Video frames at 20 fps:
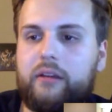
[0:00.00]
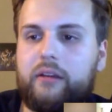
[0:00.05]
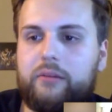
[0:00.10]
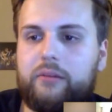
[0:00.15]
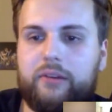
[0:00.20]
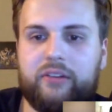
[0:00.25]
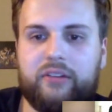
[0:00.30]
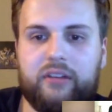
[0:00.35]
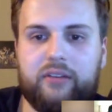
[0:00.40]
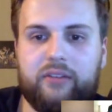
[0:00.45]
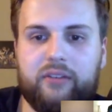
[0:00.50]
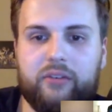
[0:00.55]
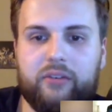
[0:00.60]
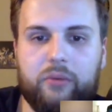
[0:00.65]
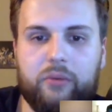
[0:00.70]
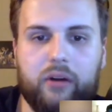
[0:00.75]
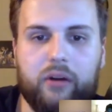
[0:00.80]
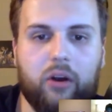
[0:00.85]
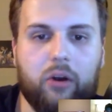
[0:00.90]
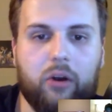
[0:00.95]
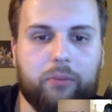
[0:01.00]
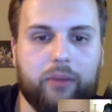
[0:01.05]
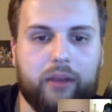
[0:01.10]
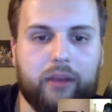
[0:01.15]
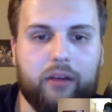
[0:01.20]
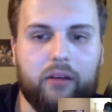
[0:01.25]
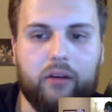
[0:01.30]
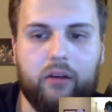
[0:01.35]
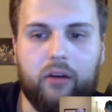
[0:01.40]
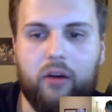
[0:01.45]
Receivers were
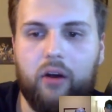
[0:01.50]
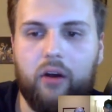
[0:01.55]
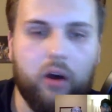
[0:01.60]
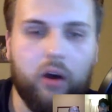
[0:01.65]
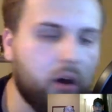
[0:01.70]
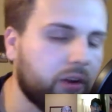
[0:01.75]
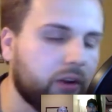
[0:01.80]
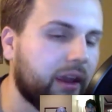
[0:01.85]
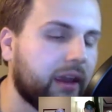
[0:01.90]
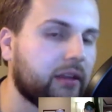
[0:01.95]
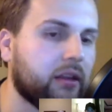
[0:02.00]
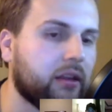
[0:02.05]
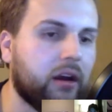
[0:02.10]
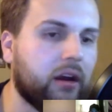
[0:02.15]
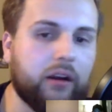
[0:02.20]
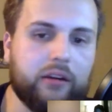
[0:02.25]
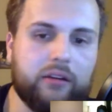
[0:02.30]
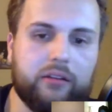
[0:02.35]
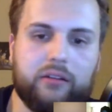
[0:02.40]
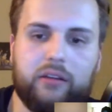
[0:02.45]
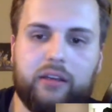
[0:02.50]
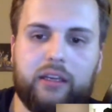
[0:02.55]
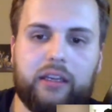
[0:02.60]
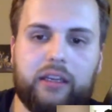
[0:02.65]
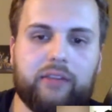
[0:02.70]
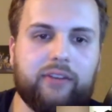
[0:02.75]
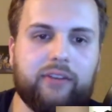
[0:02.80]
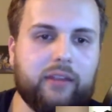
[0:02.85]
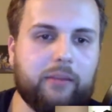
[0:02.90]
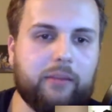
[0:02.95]
open all day long.
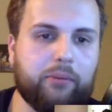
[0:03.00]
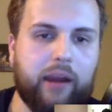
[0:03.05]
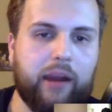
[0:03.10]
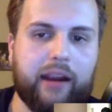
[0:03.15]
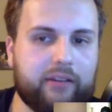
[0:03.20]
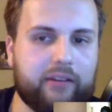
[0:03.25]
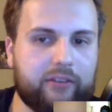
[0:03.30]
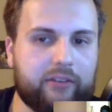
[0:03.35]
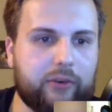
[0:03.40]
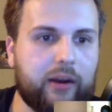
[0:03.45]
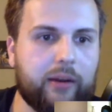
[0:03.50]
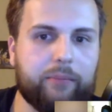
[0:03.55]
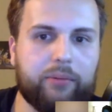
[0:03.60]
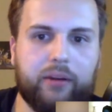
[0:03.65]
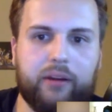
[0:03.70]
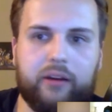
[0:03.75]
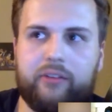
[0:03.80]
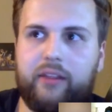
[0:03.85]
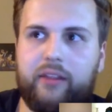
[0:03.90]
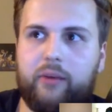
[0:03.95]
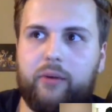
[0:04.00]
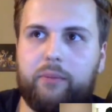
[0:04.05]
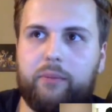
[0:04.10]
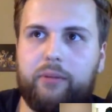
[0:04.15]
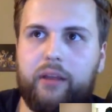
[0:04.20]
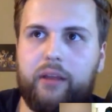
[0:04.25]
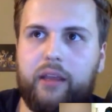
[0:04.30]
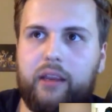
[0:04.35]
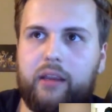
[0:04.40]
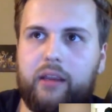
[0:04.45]
Even the practice squad players that were
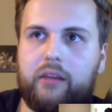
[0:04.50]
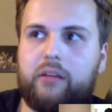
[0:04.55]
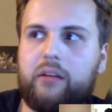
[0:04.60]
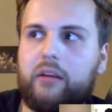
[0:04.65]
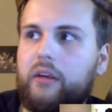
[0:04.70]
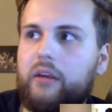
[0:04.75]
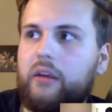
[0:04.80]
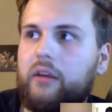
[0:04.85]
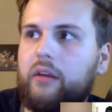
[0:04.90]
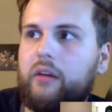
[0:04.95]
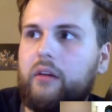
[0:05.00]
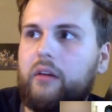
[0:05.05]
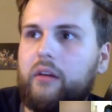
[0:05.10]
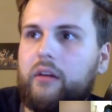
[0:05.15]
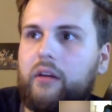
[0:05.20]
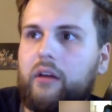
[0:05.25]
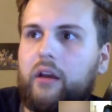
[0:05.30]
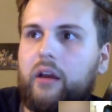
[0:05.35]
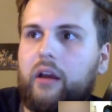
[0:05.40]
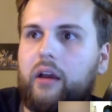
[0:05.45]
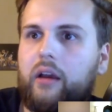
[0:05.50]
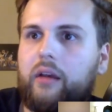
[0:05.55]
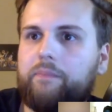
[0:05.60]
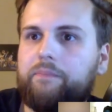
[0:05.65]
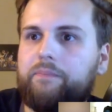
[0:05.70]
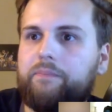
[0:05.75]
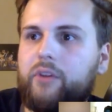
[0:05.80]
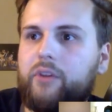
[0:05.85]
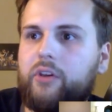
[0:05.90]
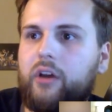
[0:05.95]
playing in
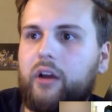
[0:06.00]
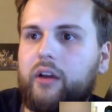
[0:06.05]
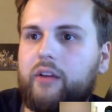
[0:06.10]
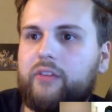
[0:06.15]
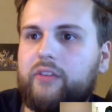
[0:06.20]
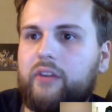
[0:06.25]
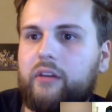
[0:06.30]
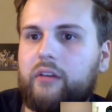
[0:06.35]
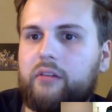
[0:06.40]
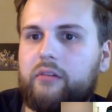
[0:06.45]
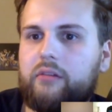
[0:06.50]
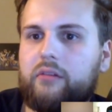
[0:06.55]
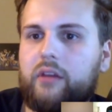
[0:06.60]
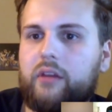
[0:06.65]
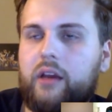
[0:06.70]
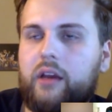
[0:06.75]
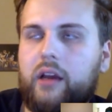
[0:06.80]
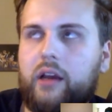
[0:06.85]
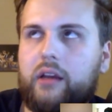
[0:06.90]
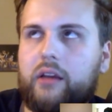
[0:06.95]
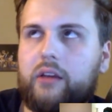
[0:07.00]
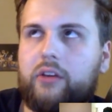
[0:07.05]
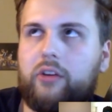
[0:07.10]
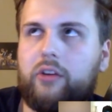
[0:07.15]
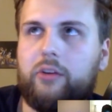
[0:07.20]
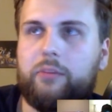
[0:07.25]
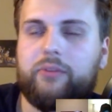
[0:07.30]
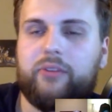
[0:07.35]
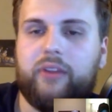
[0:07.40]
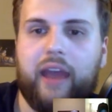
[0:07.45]
Cook's and
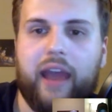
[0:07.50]
Coop's